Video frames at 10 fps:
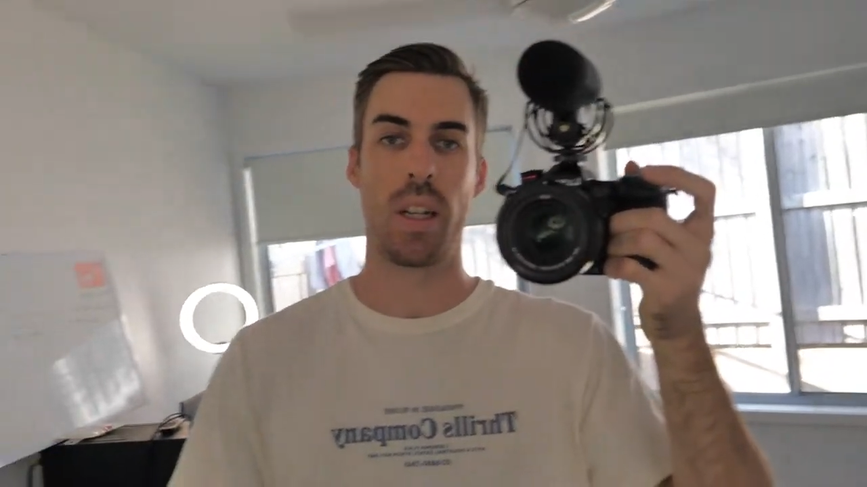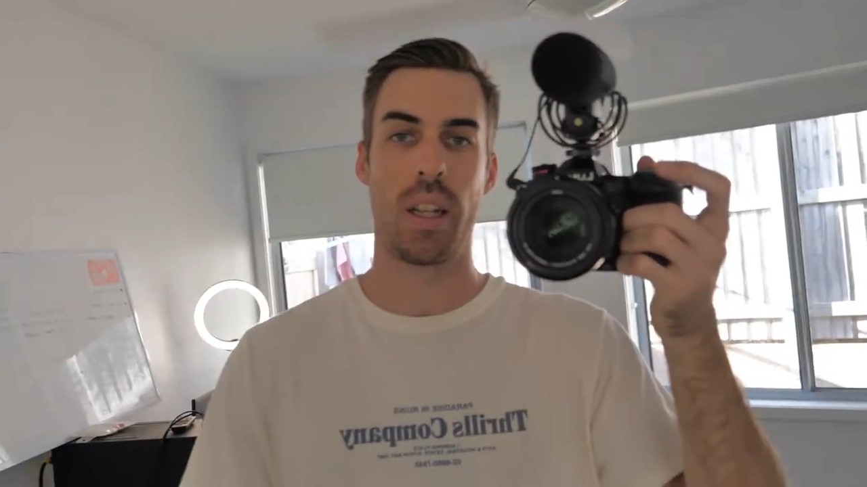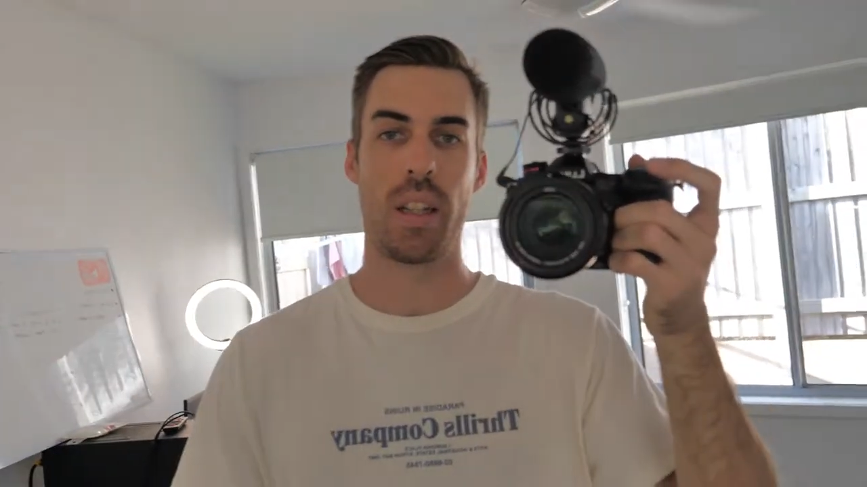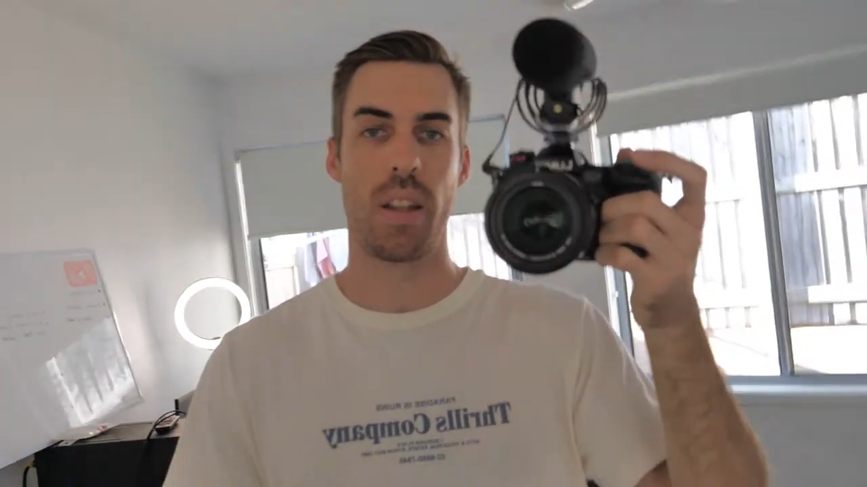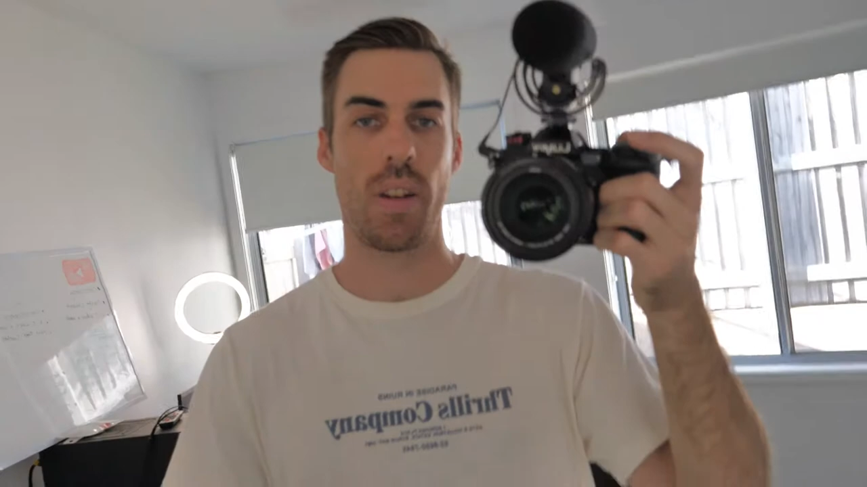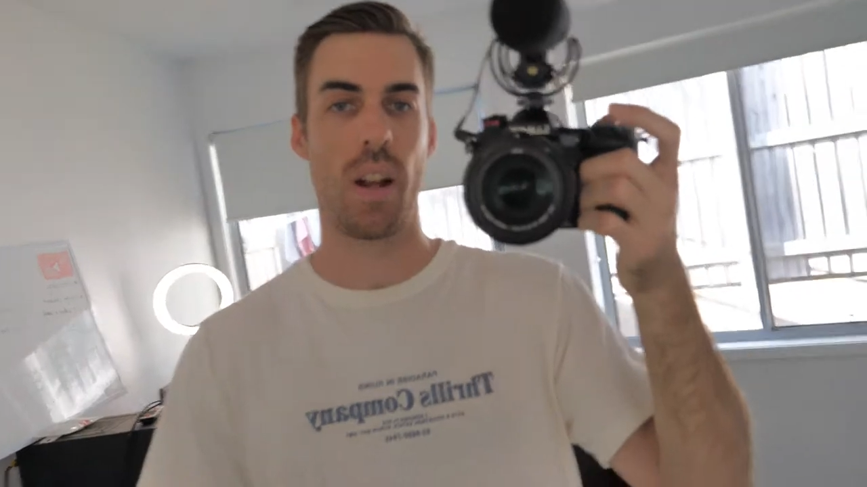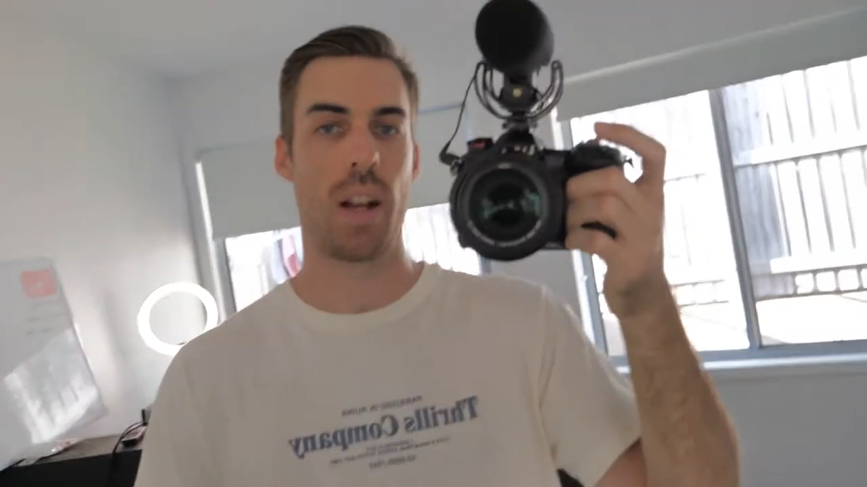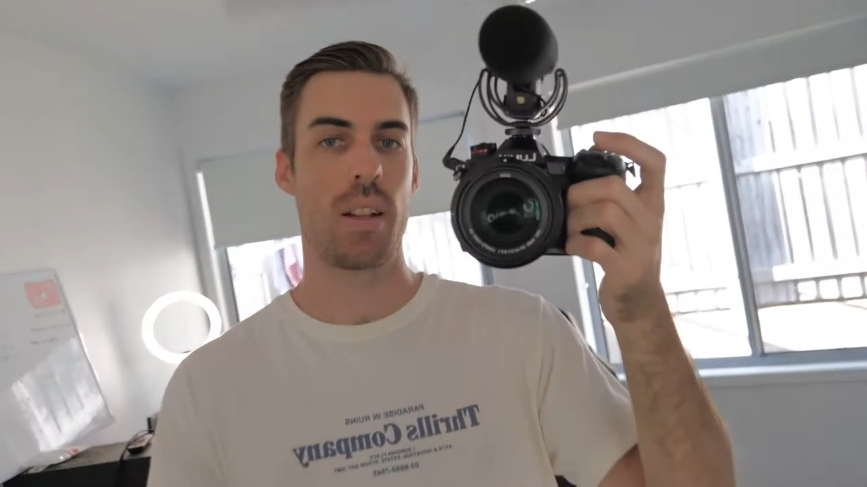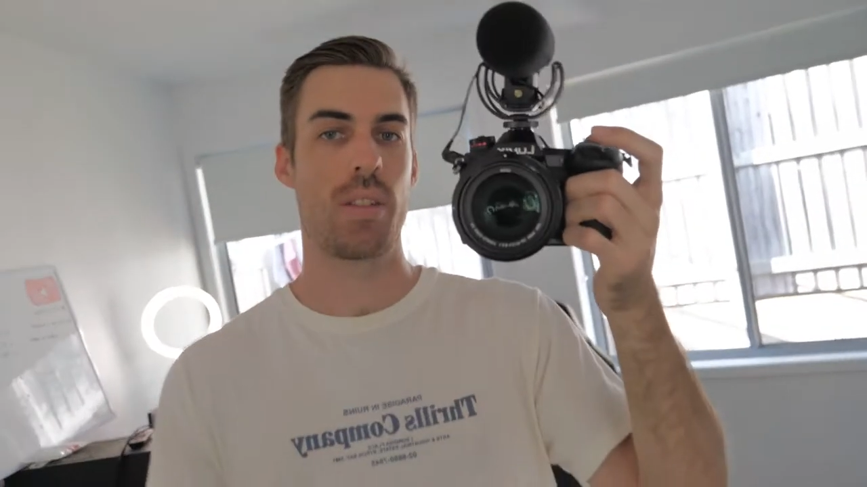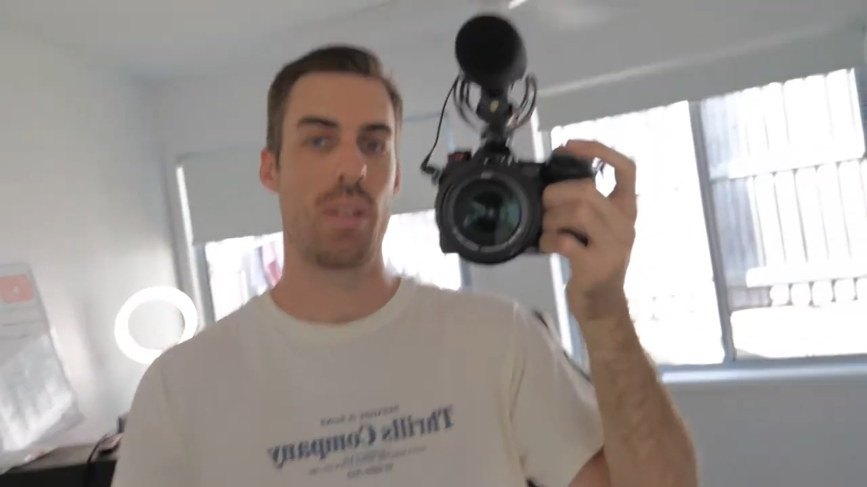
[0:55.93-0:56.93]
in their
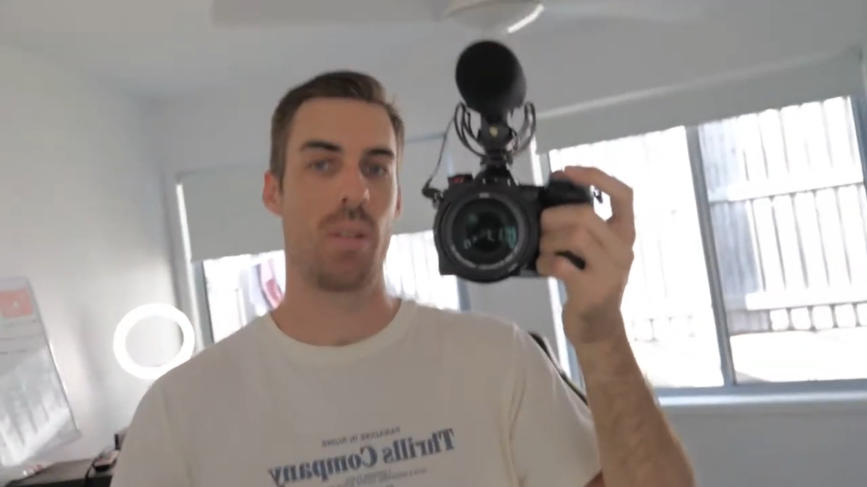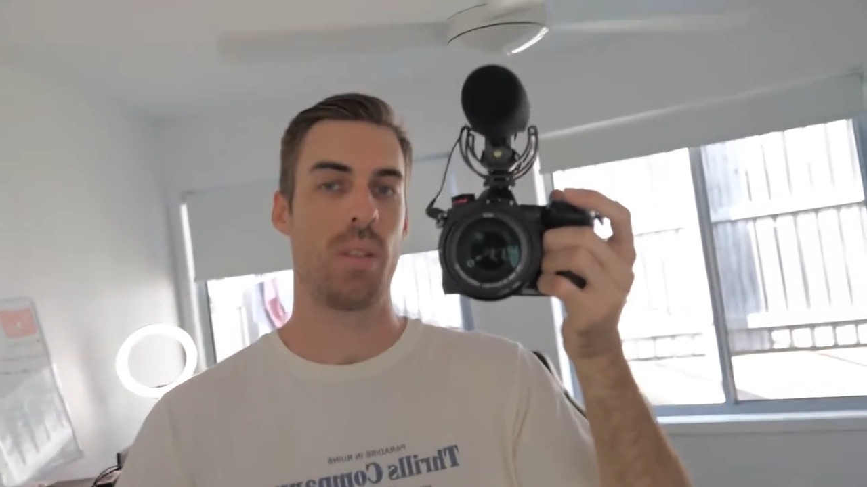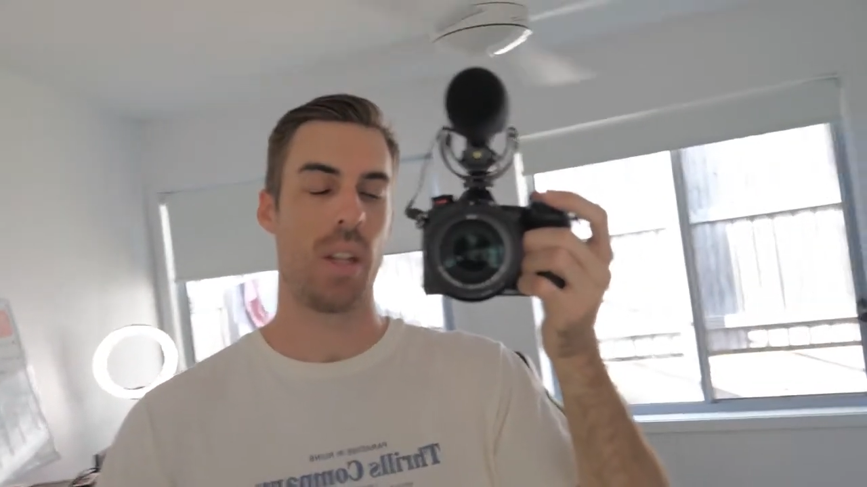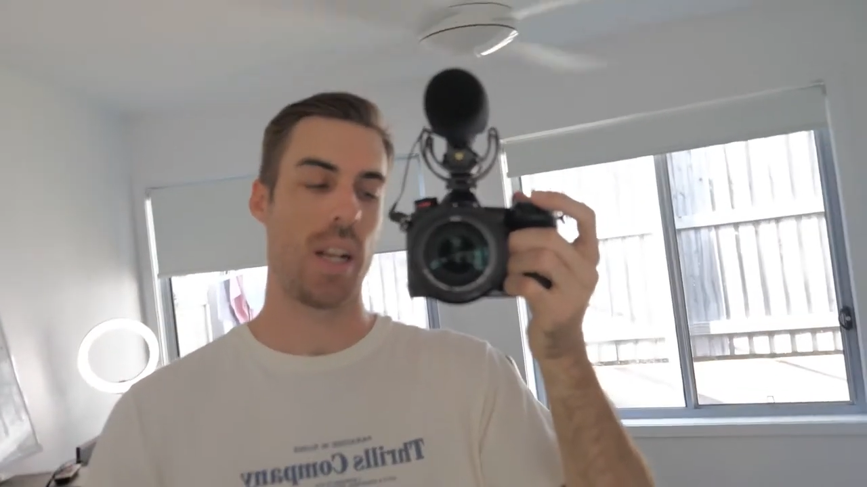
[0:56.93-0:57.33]
arsenal,